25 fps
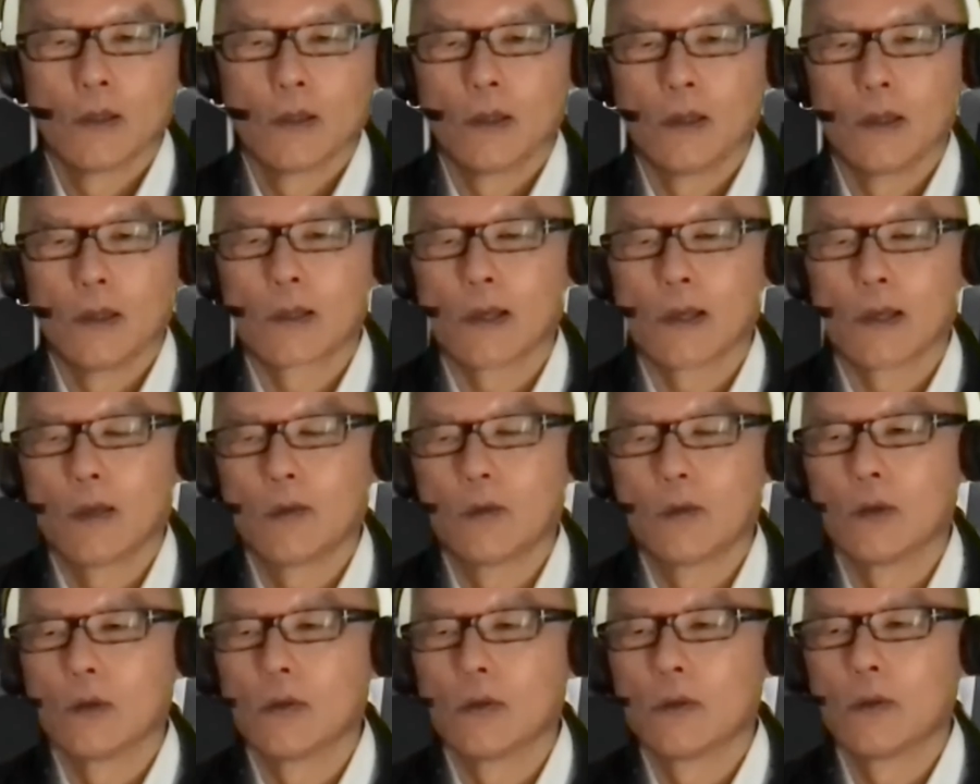
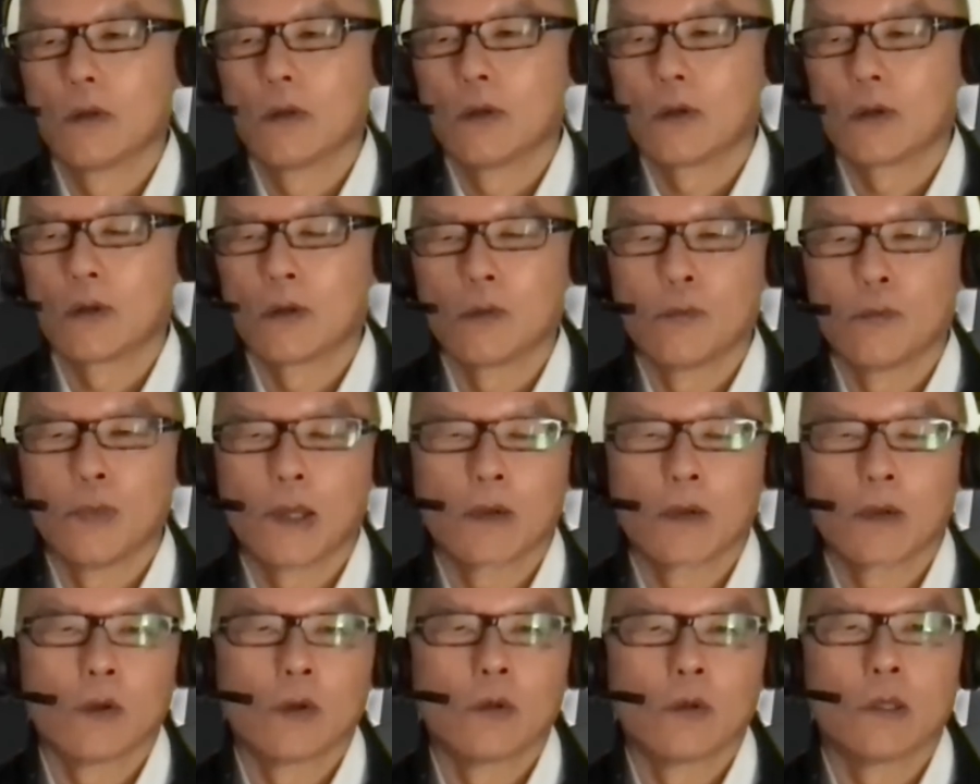Icano, or
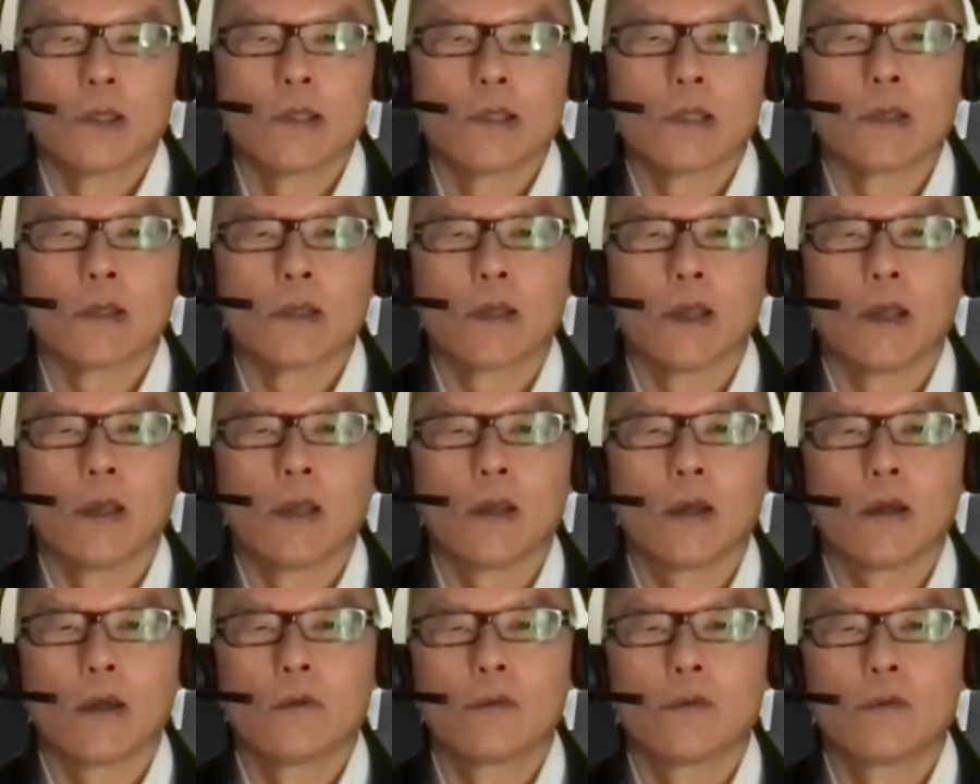better known as
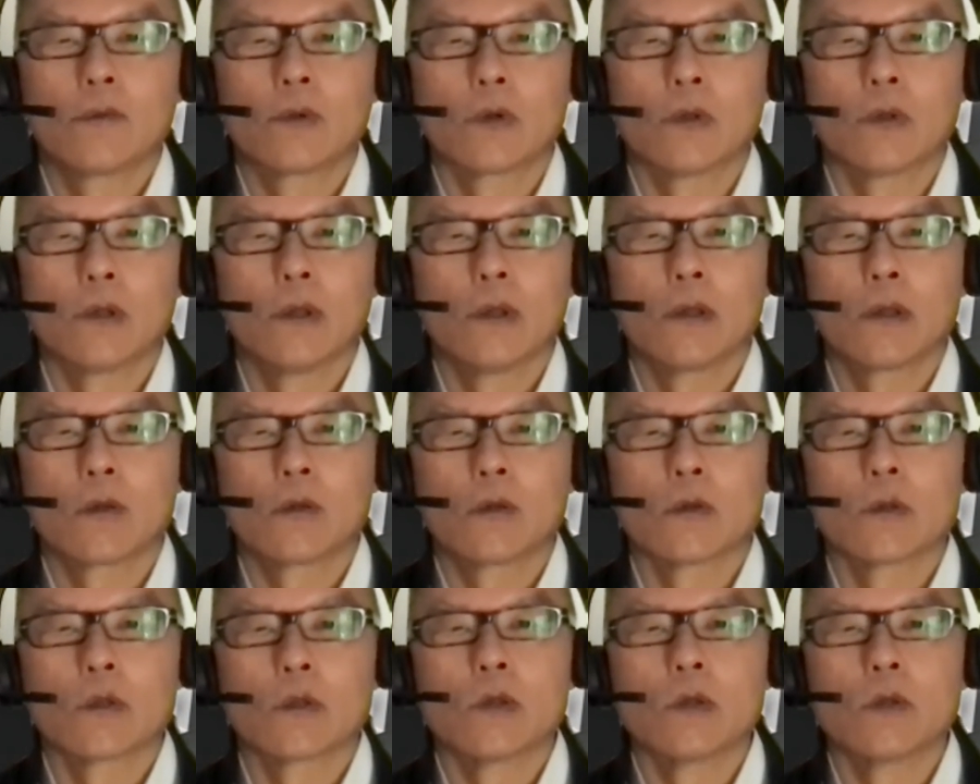IKEA for the
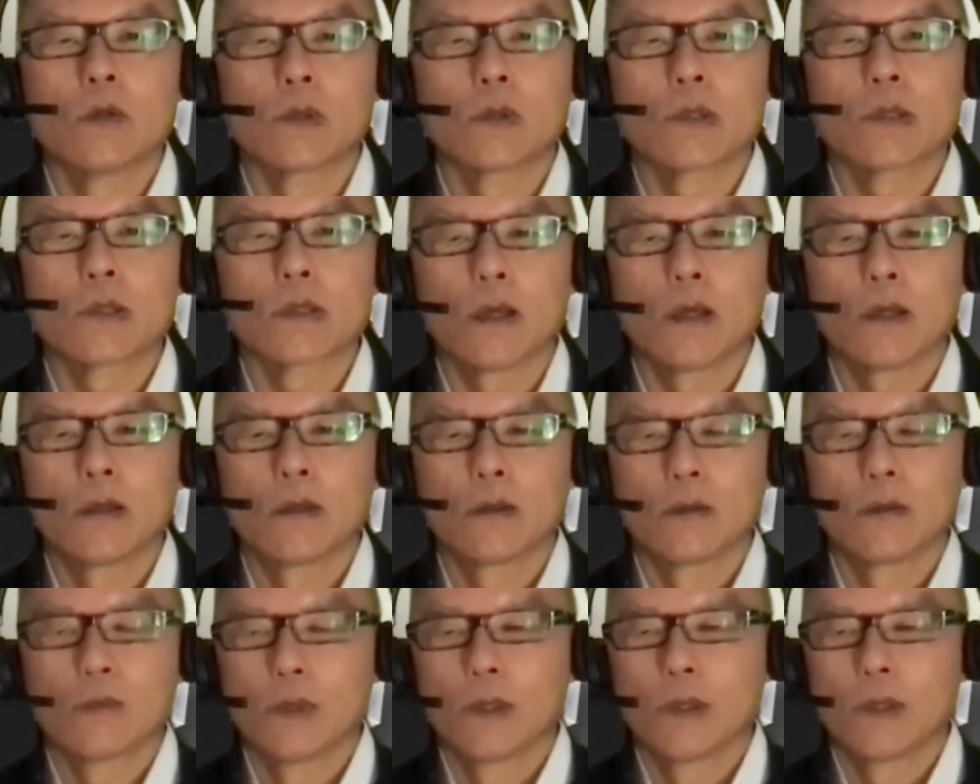consumer
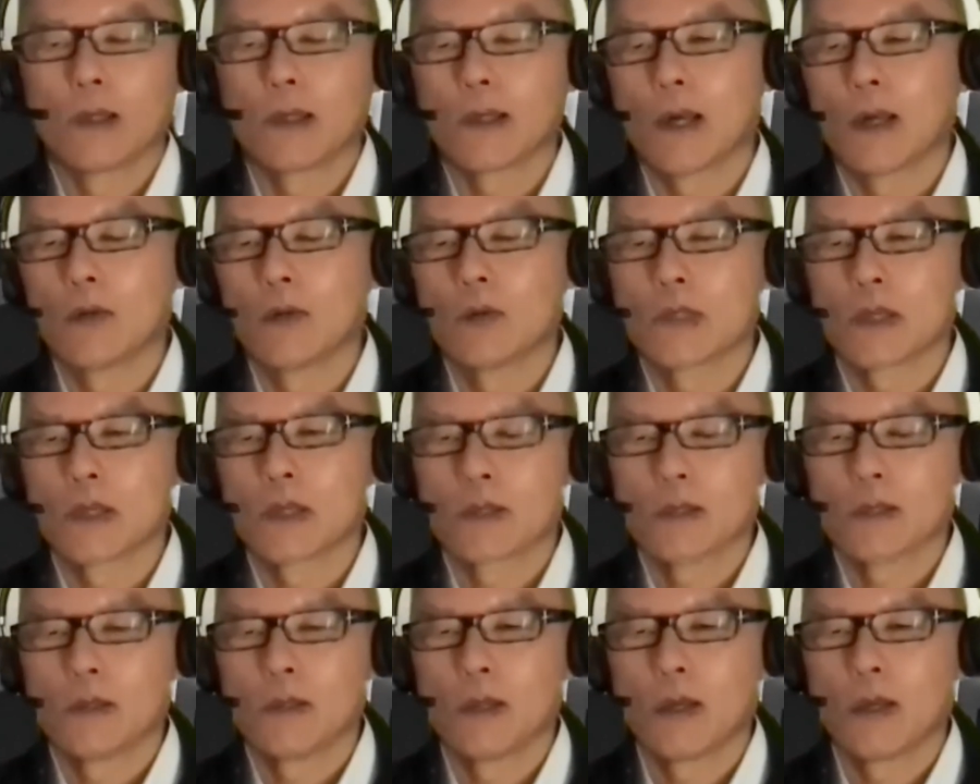side, but Icano is
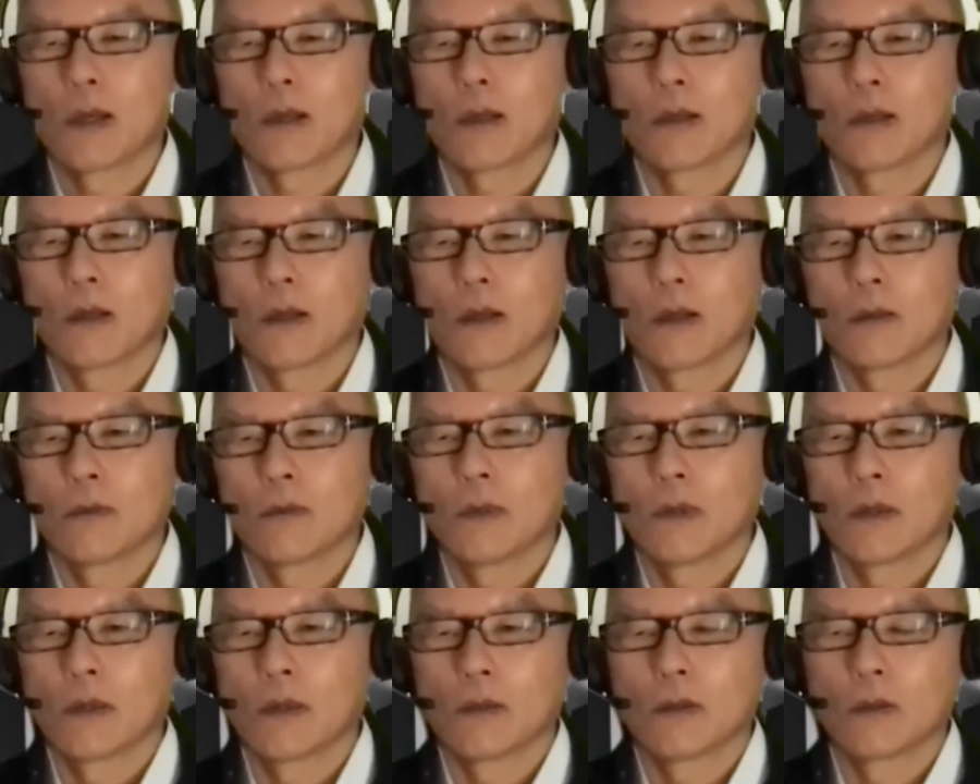actually
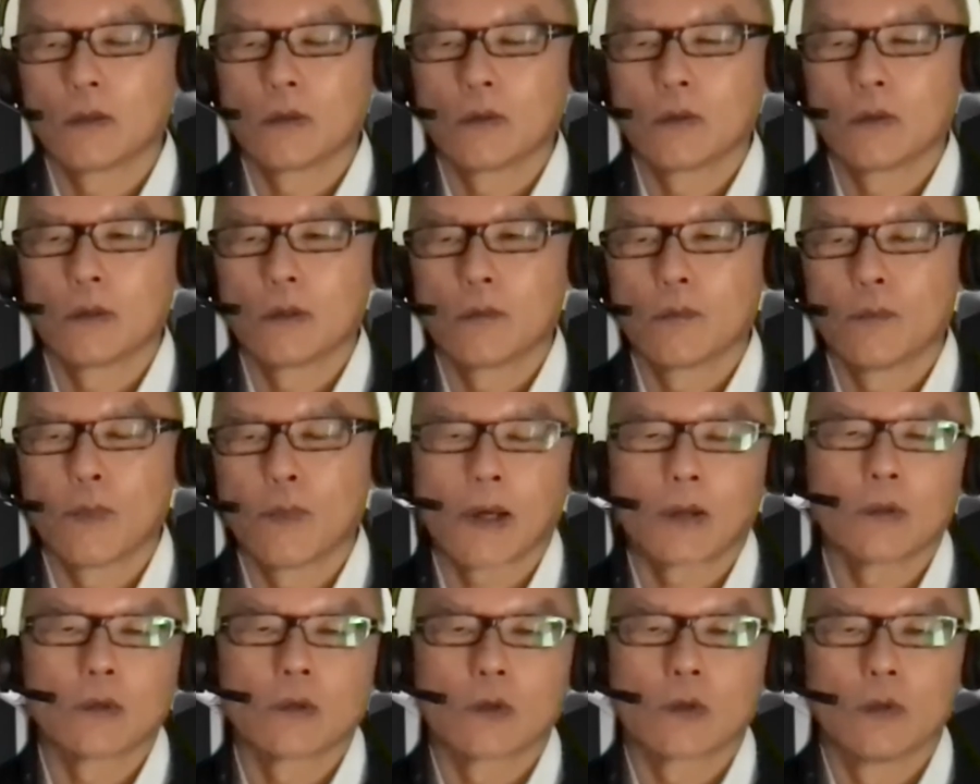the
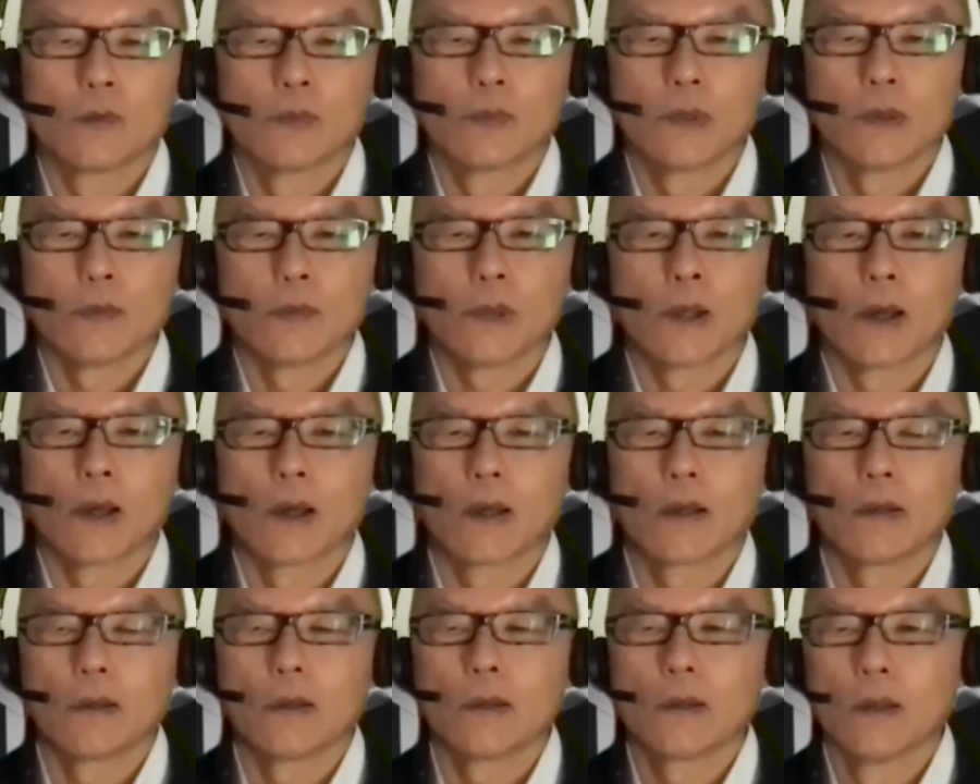parent company
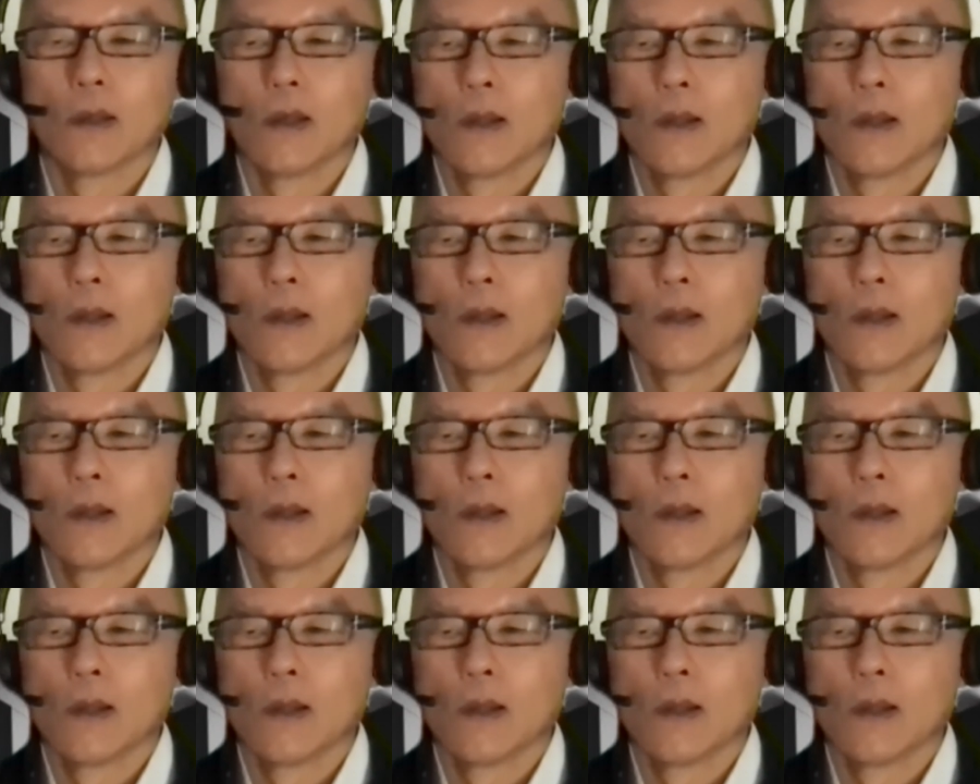behind it.